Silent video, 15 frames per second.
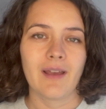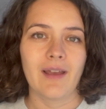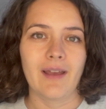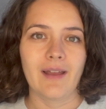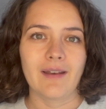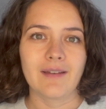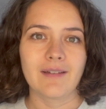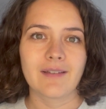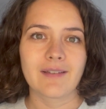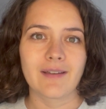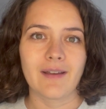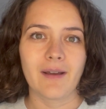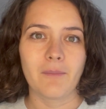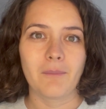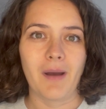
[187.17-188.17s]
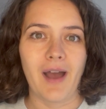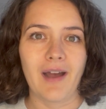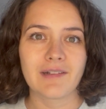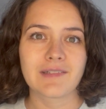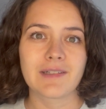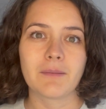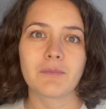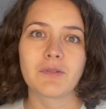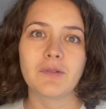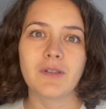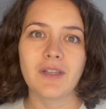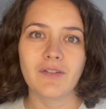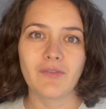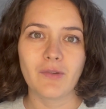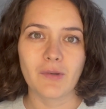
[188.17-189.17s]
and ask them to
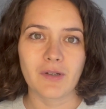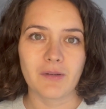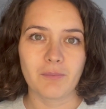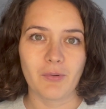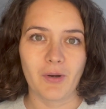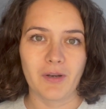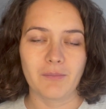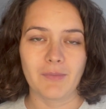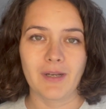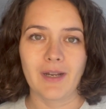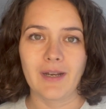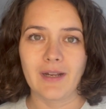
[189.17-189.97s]
give you an appointment